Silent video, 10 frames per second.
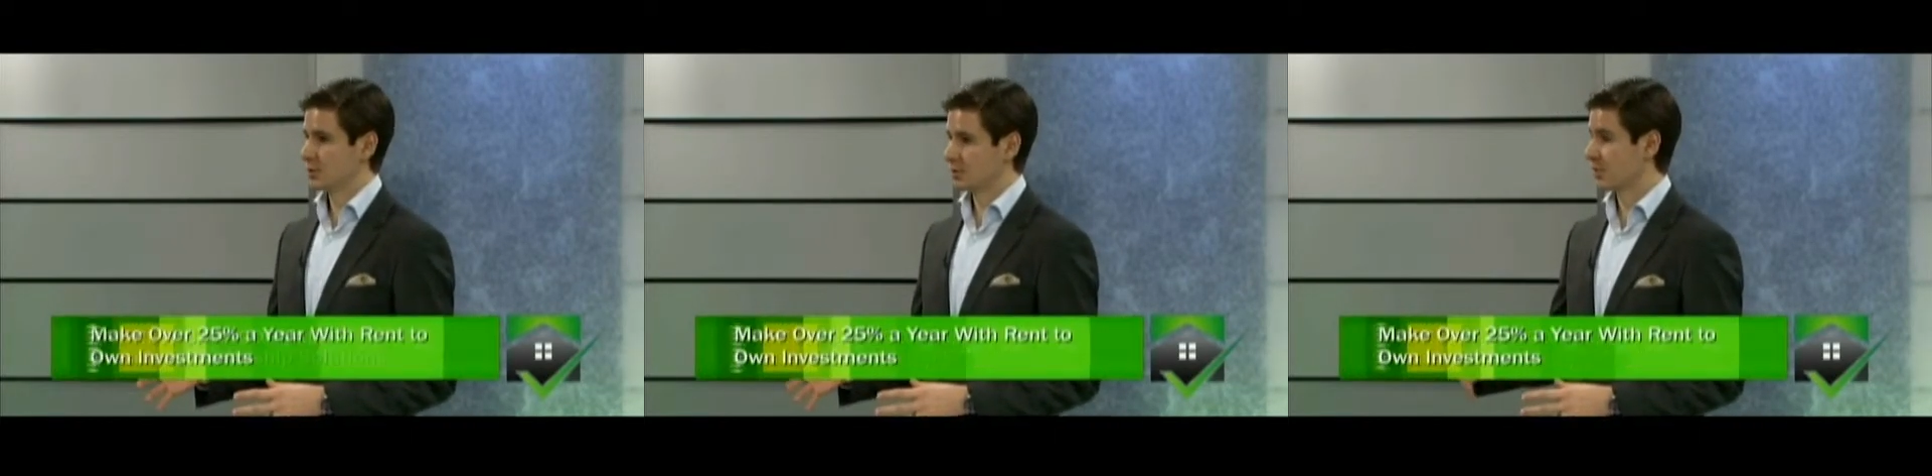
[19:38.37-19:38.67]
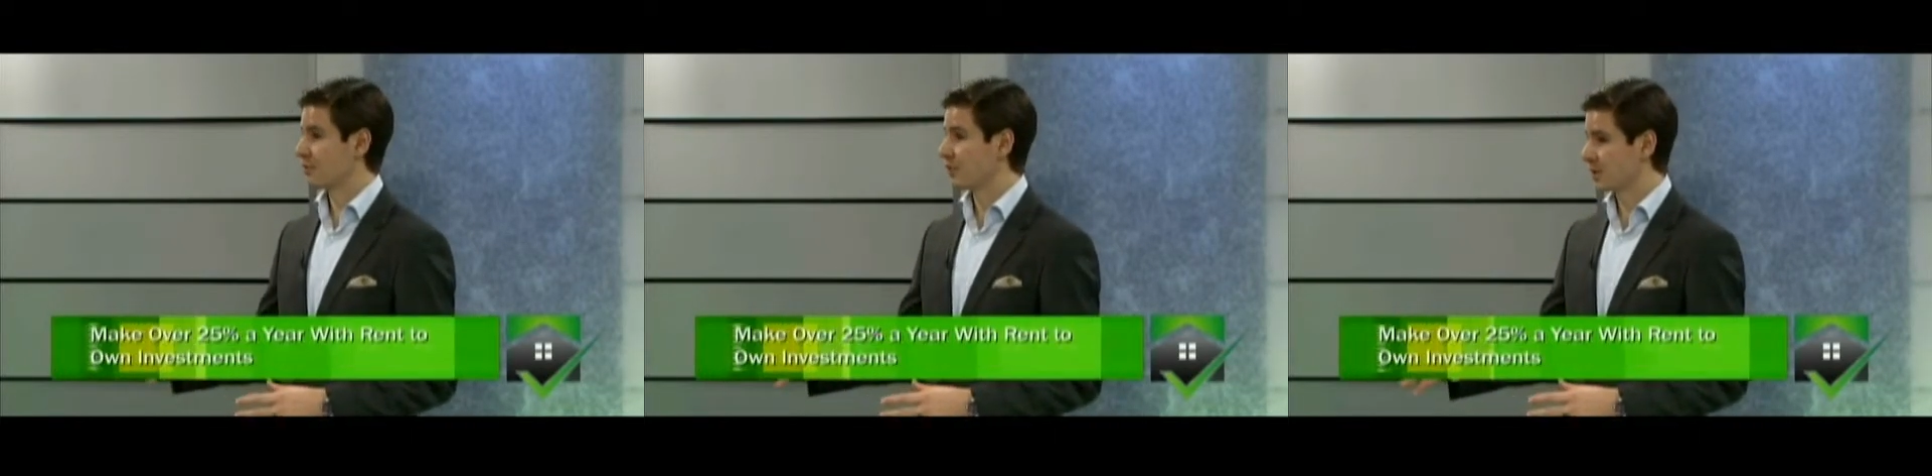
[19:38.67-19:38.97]
with
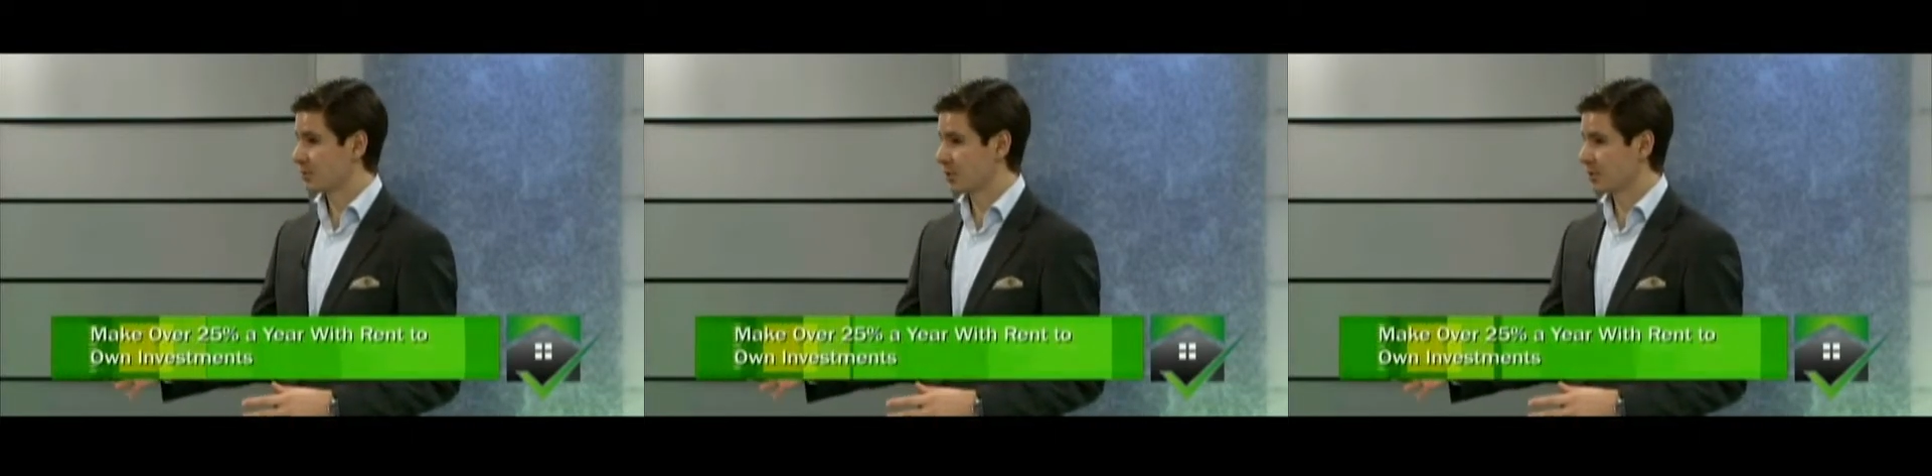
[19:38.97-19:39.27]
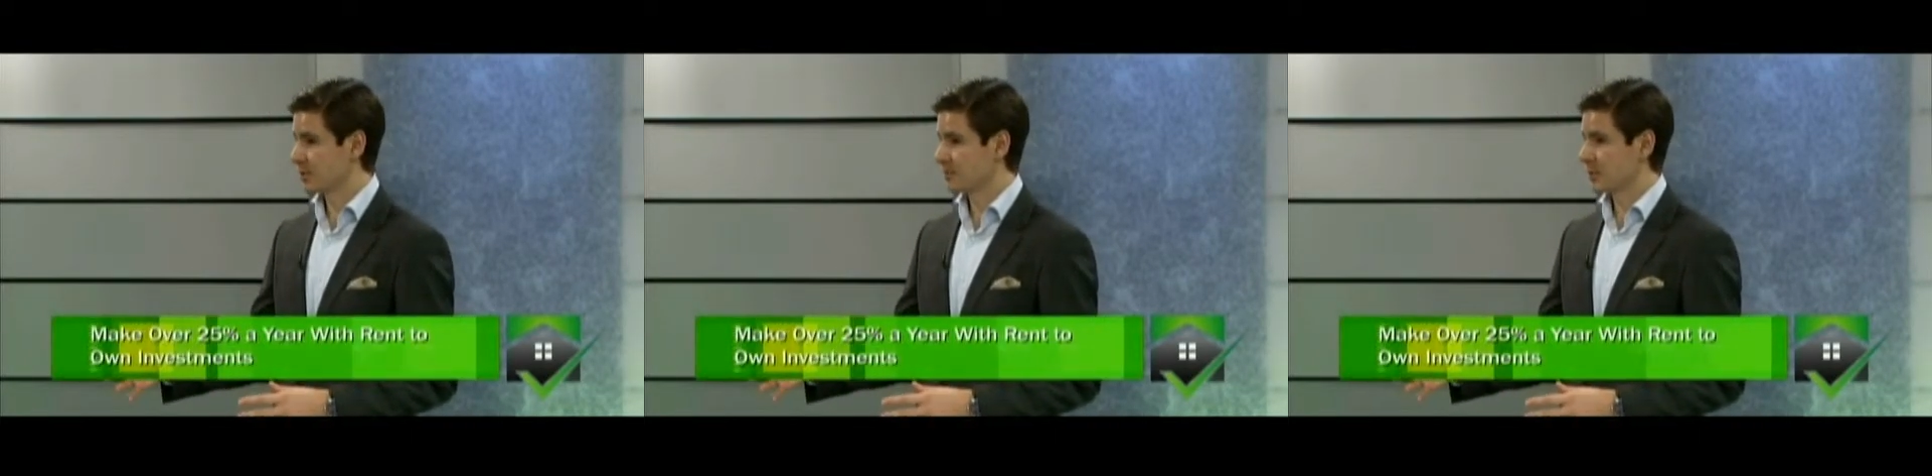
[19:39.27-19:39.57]
the funding
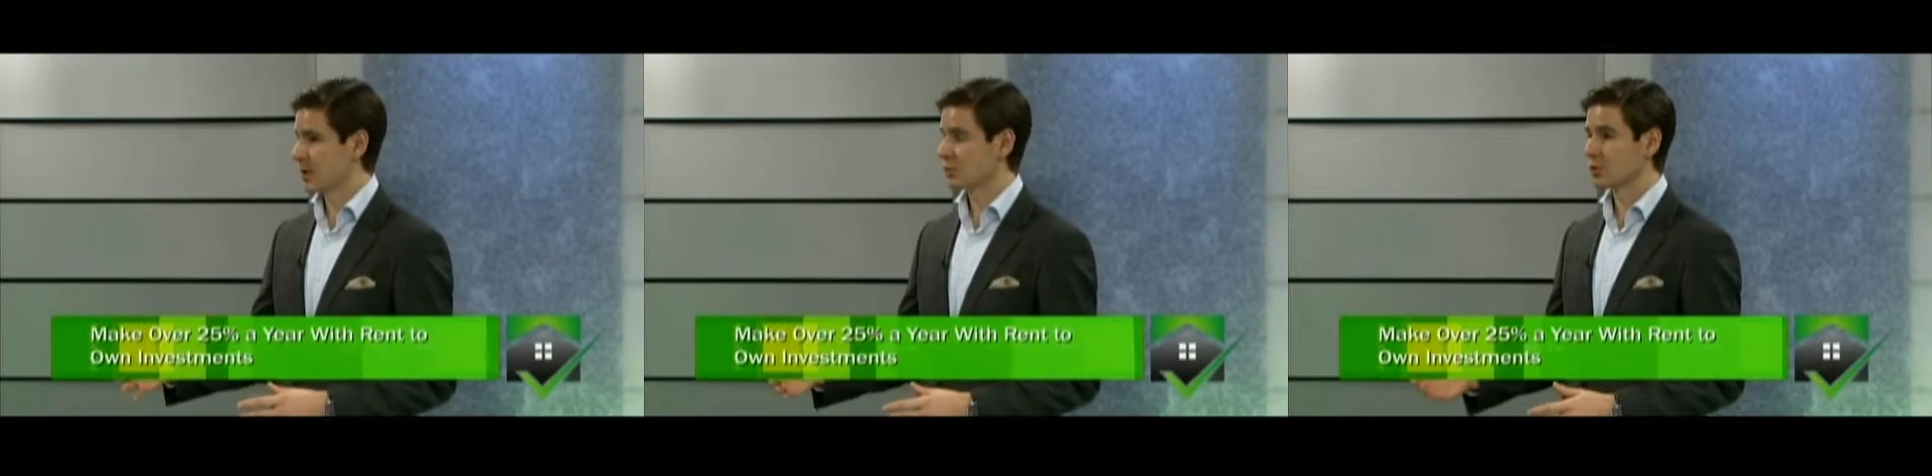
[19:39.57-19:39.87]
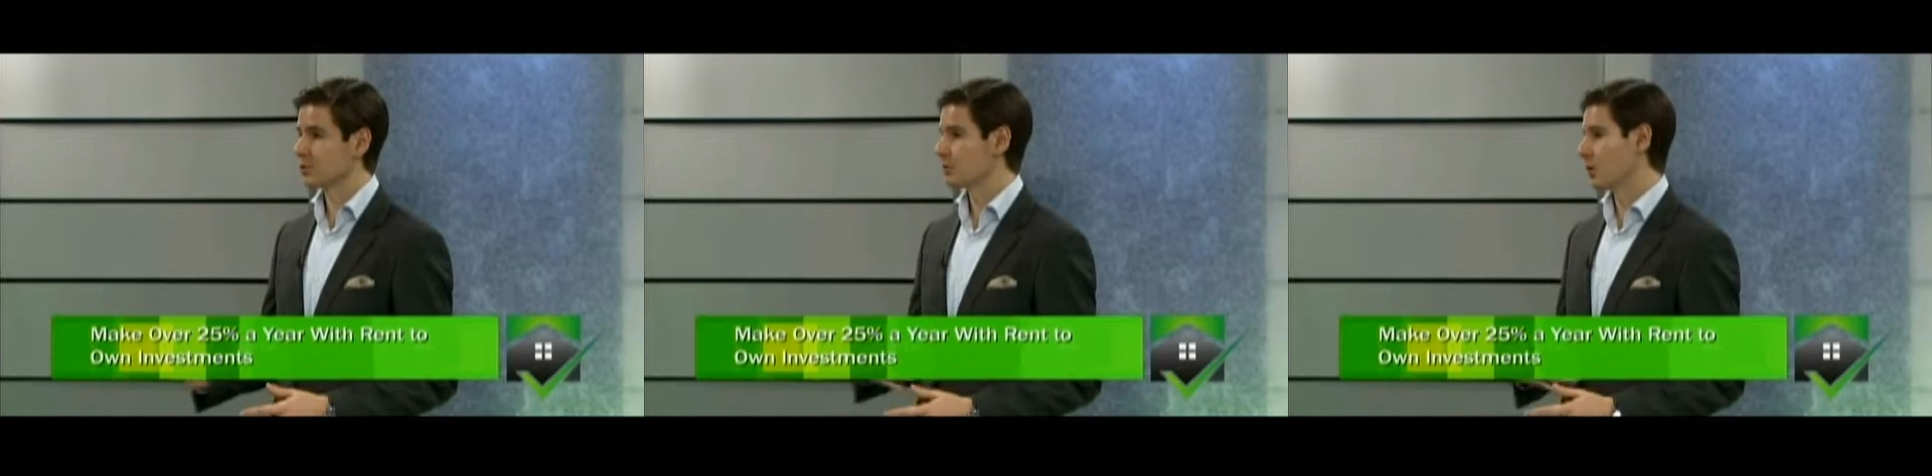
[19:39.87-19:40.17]
partner, and
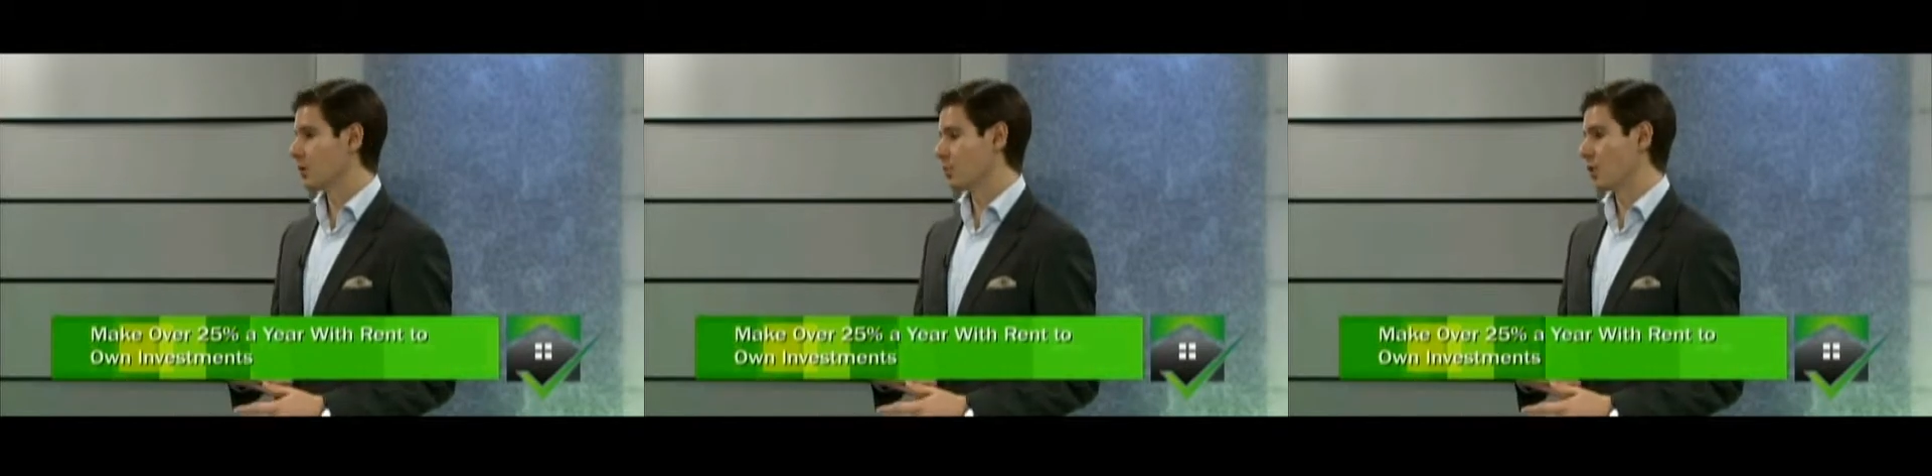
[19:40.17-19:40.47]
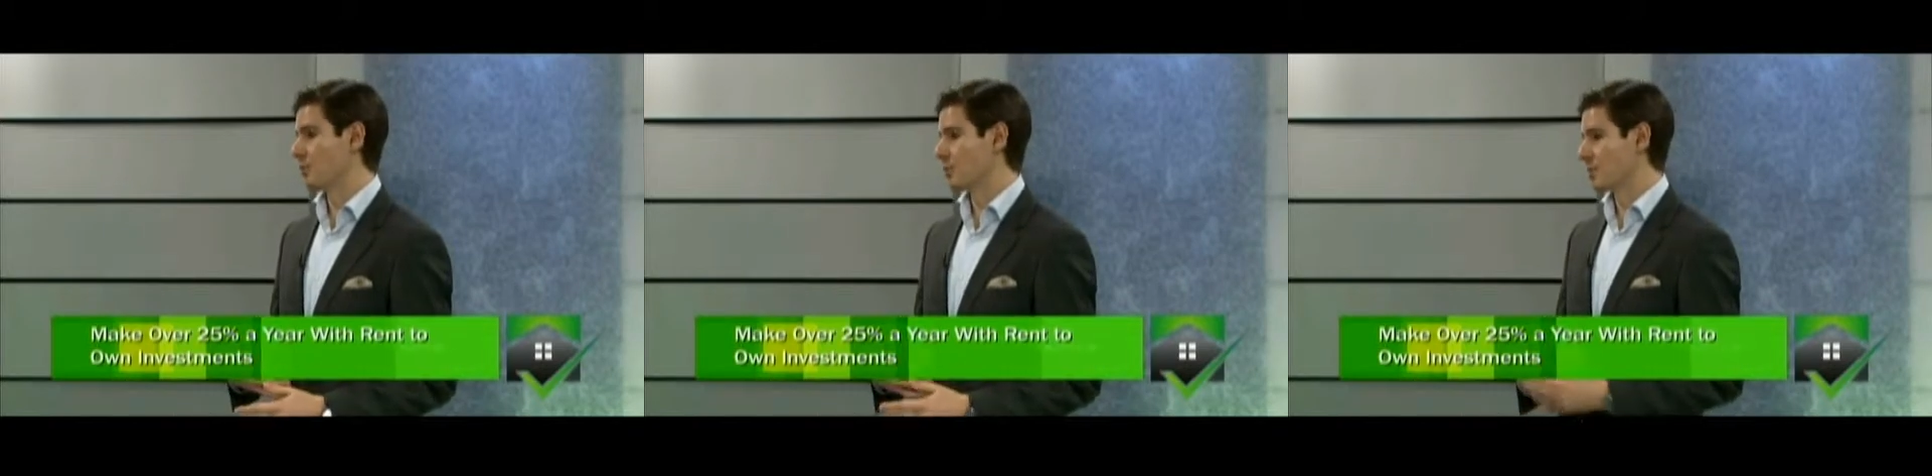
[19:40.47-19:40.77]
we'll do all the
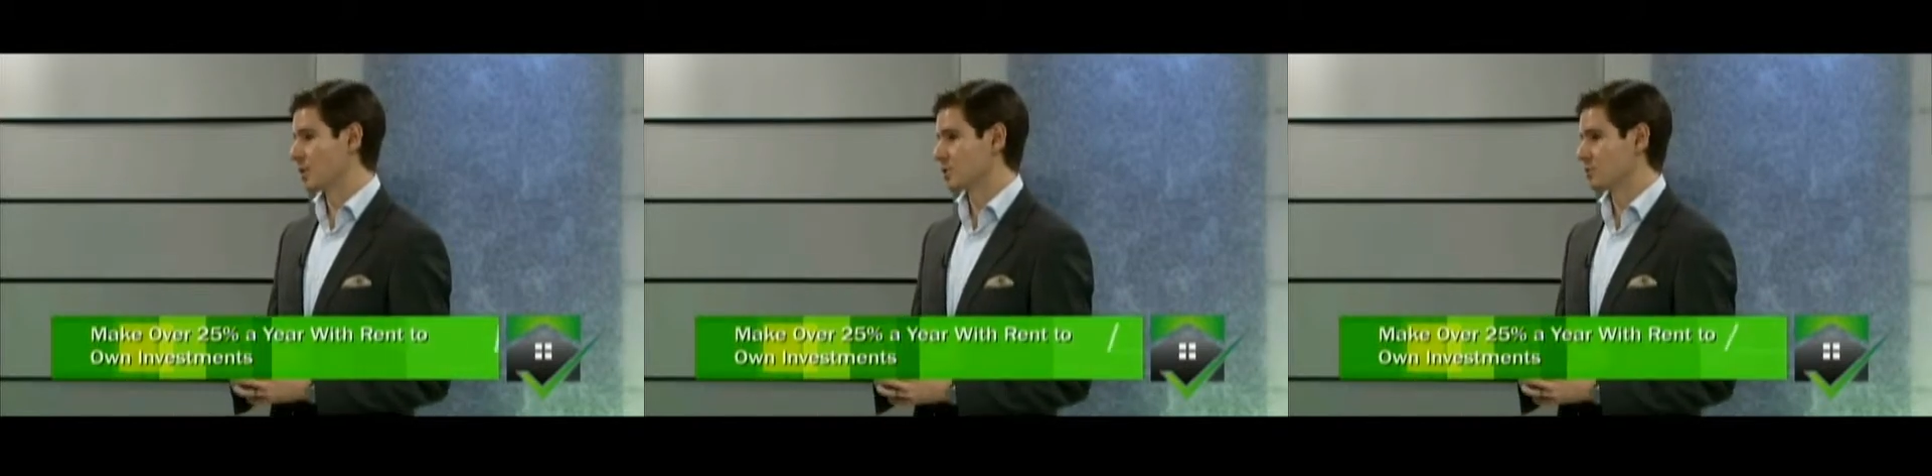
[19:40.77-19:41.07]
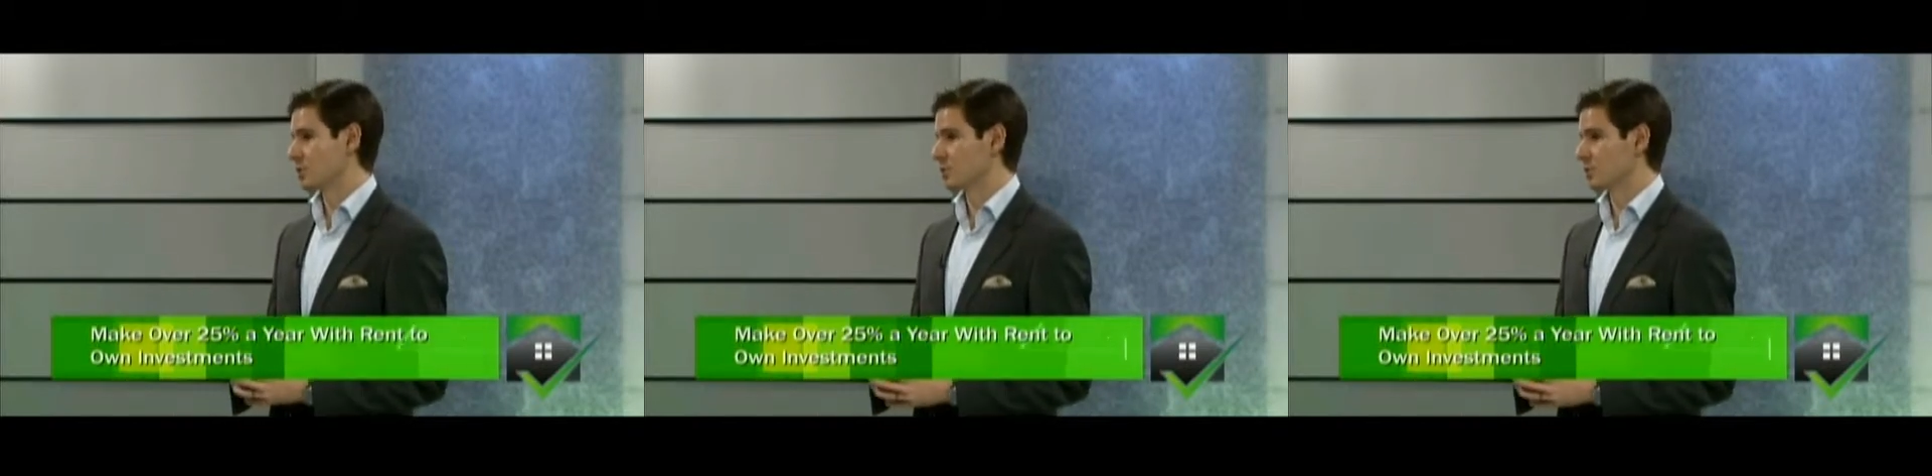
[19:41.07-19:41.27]
property management.